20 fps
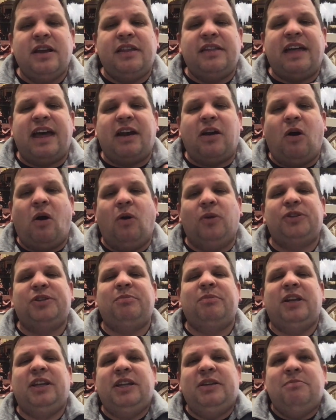That
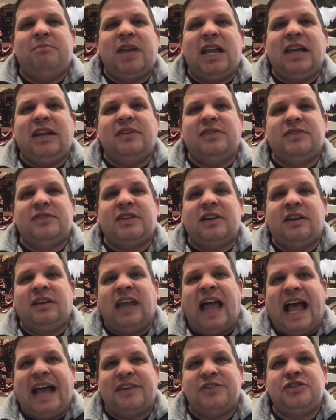ultimately means
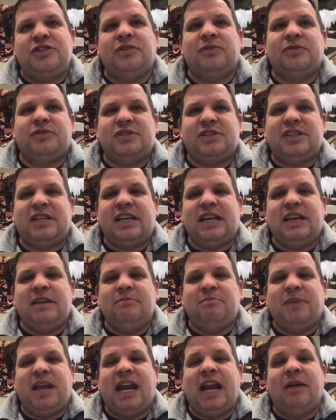last year's
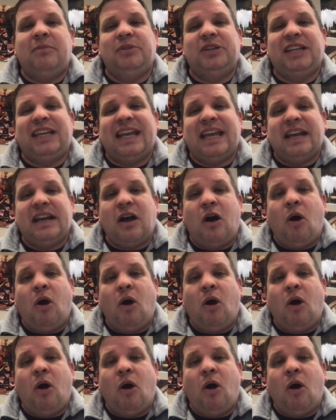team being able to get